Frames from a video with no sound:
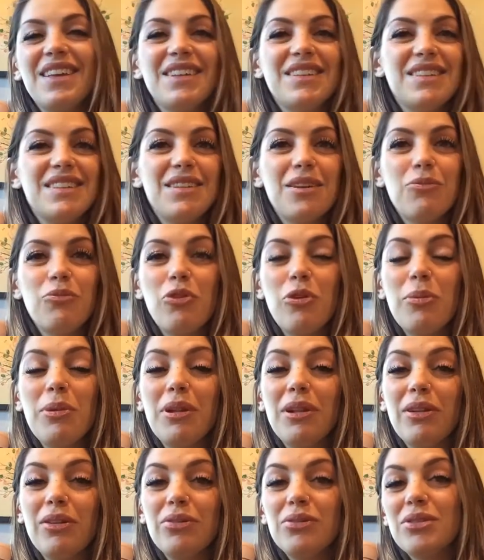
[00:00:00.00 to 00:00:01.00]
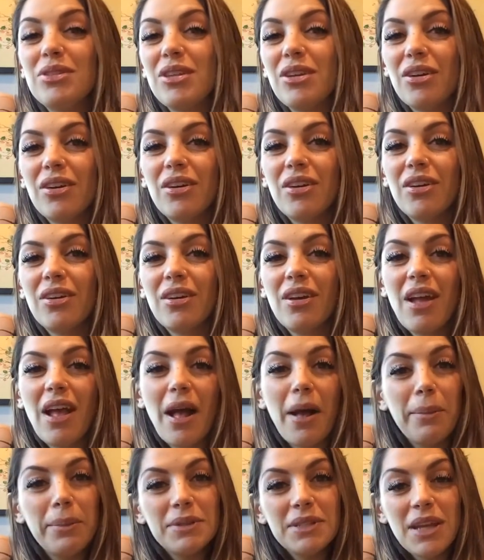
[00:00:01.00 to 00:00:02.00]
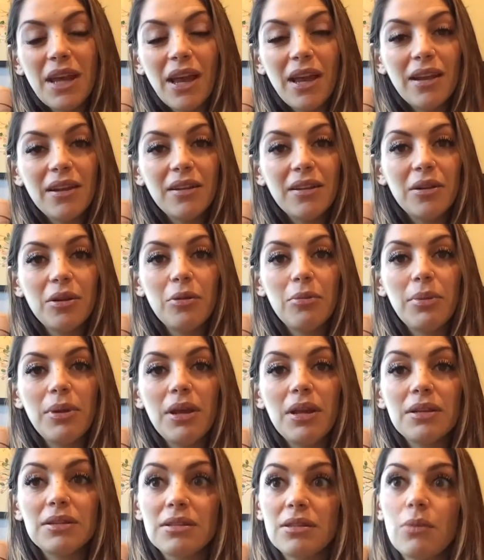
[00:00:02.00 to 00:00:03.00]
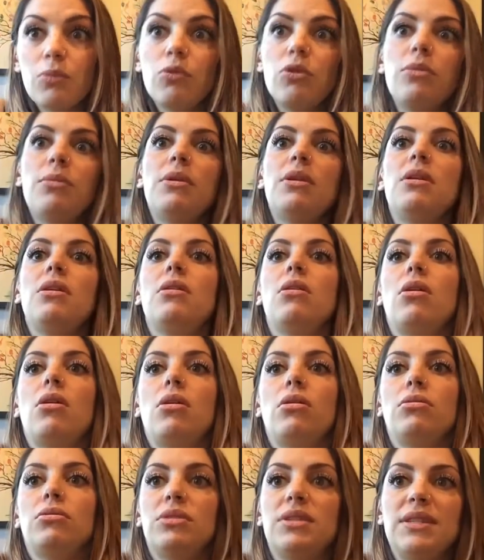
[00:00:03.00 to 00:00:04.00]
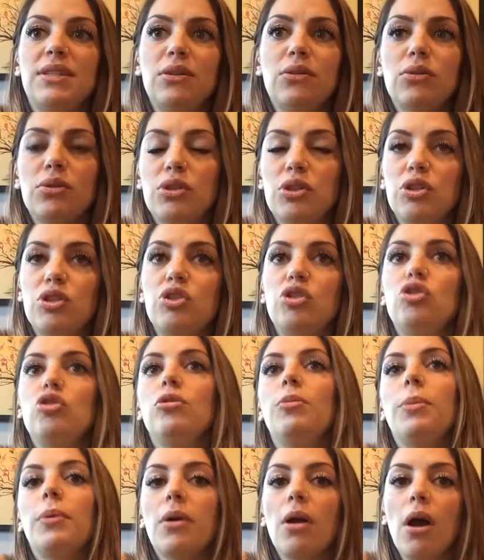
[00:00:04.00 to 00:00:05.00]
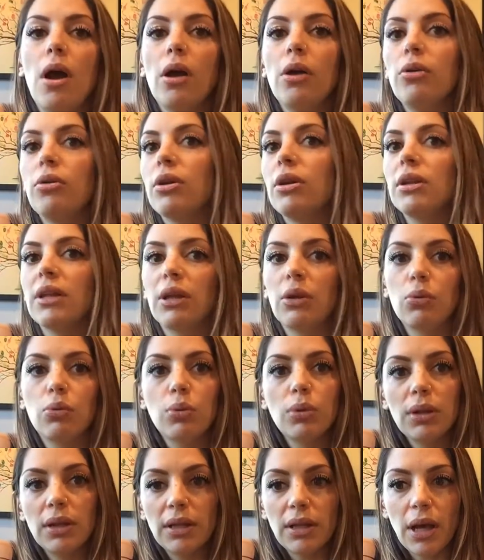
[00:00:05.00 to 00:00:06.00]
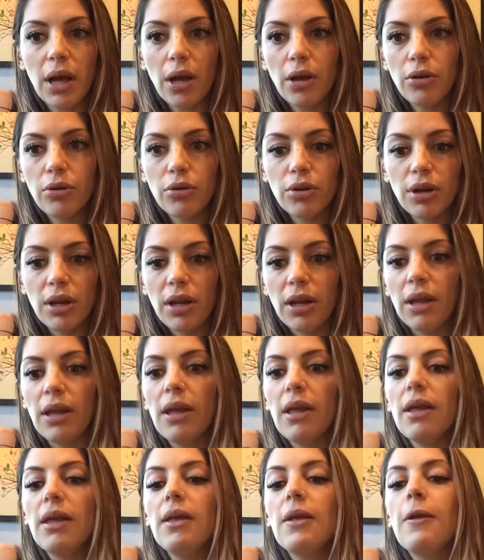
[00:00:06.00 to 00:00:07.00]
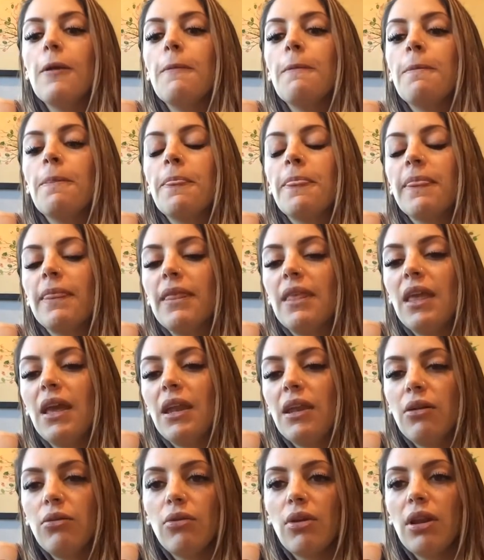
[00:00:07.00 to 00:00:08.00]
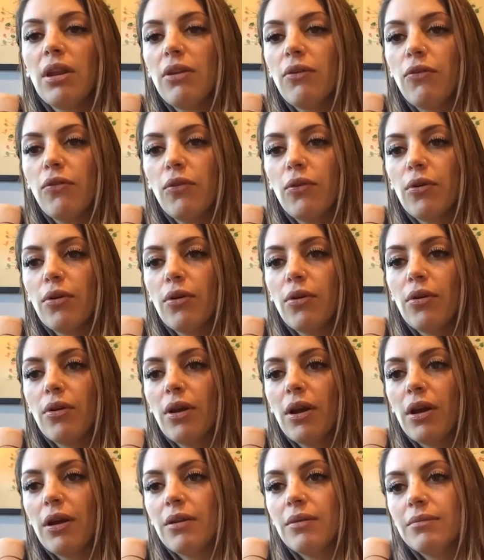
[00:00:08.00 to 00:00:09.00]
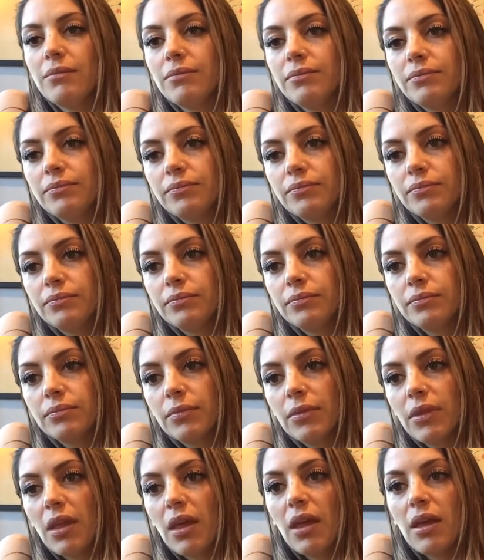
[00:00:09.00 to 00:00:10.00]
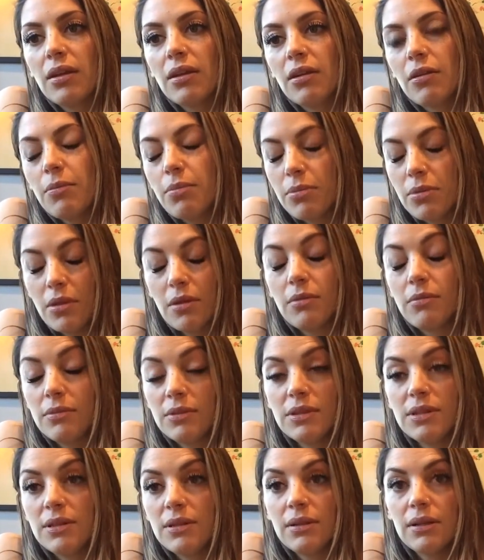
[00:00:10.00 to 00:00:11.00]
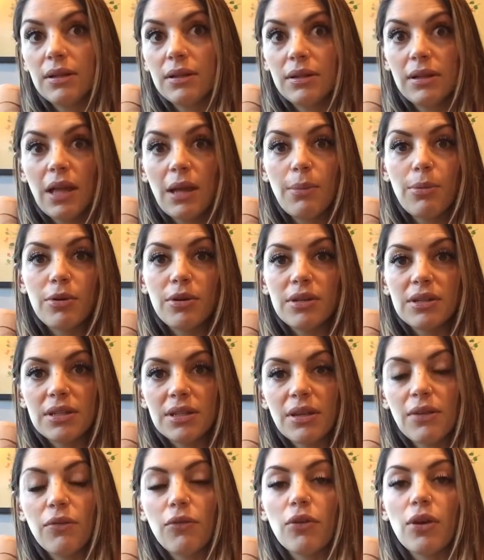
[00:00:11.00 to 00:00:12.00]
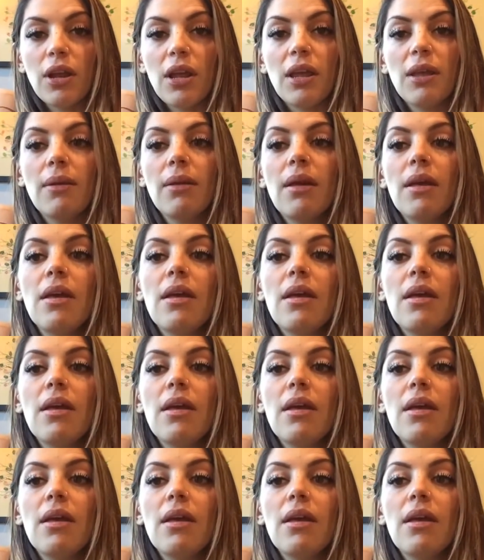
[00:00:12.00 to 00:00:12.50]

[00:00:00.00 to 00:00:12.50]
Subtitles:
some women lose their appetite a little bit. Some women are still super hungry and like really hungry getting ready for the end of the labor and delivery.